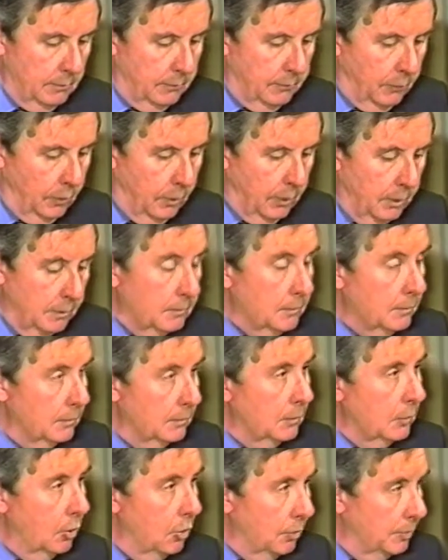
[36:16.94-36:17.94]
for
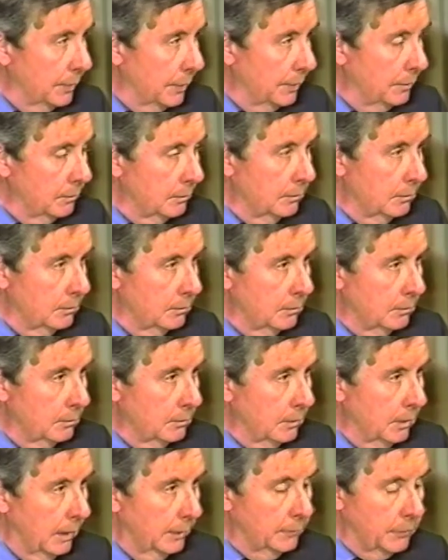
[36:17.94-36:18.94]
hope
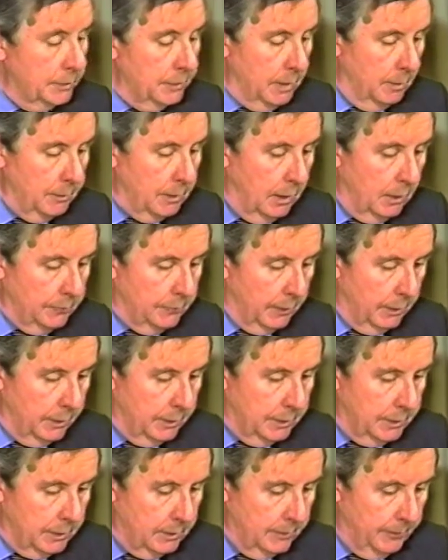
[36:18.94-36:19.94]
and for some
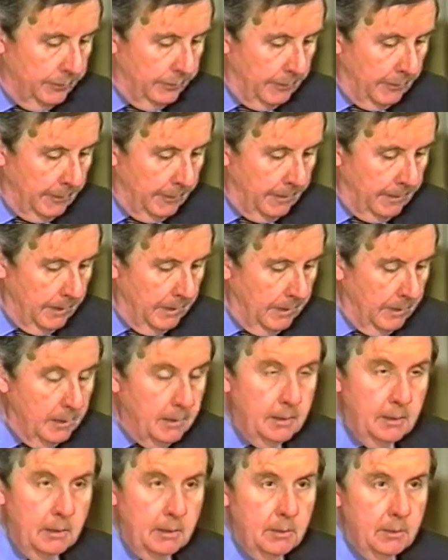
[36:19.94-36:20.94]
confidence.
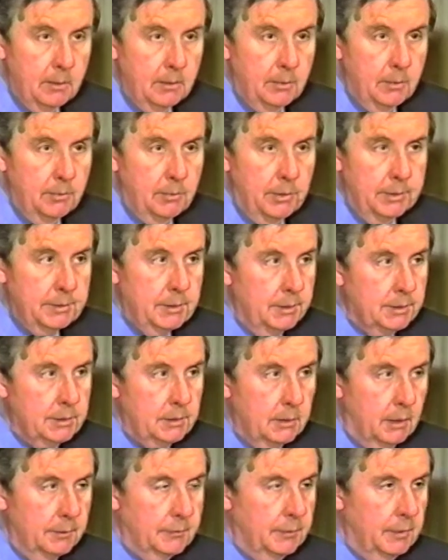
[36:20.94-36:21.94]
But
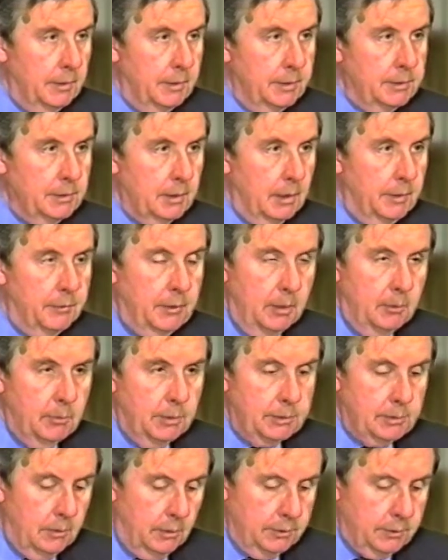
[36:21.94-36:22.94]
this confidence, I think,
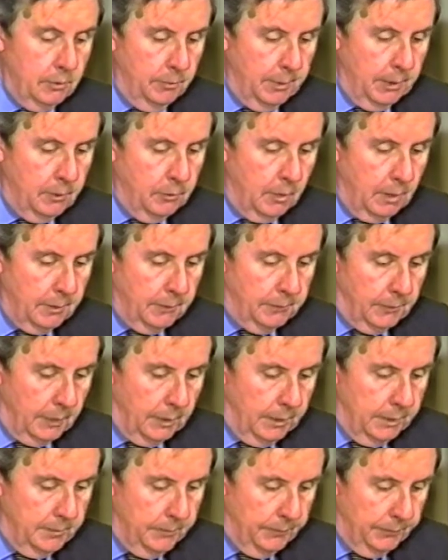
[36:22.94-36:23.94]
must also be
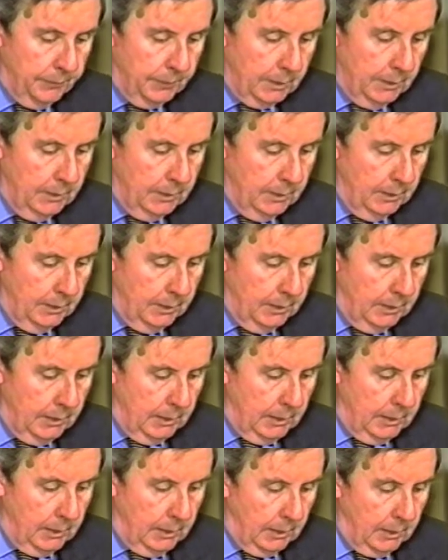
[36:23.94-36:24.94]
qualified
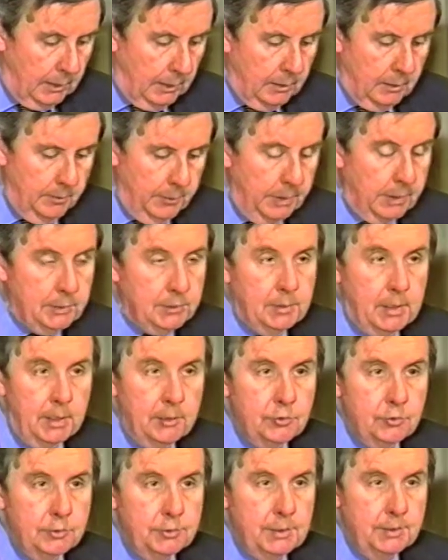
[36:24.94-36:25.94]
uh, because
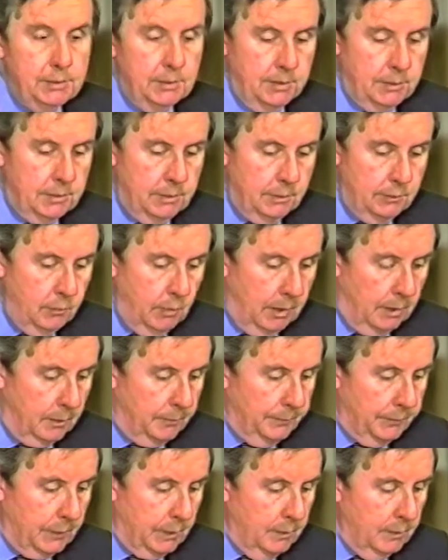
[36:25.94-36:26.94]
dangers exist as
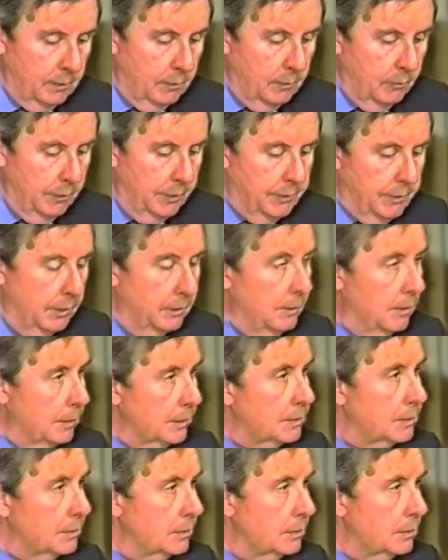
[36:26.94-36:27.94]
well. Within
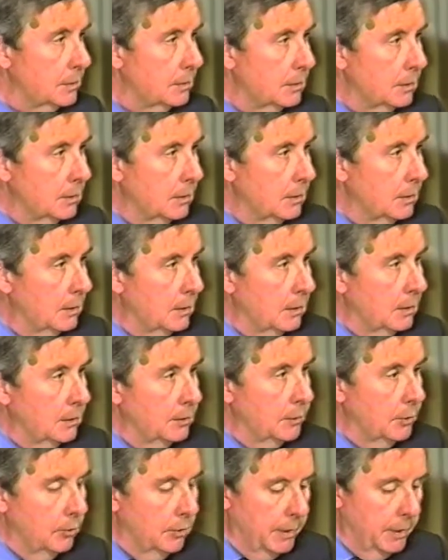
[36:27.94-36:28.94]
this
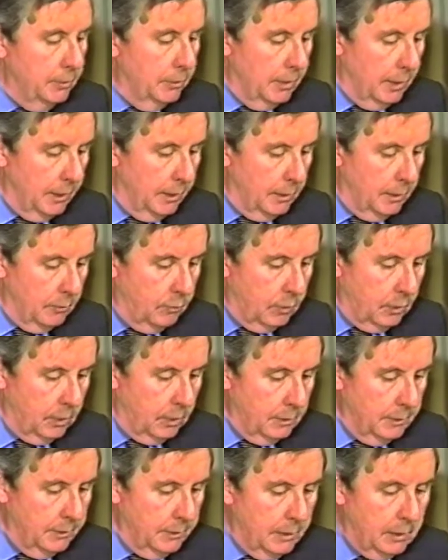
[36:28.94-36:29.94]
newly united
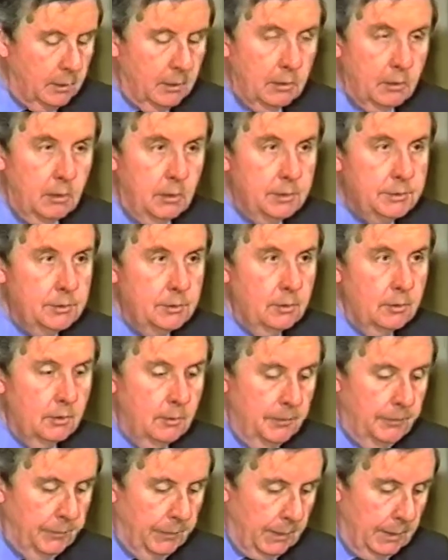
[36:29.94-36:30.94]
world, there are
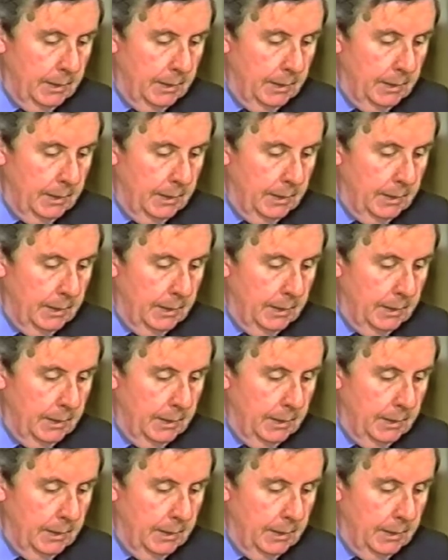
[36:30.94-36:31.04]
also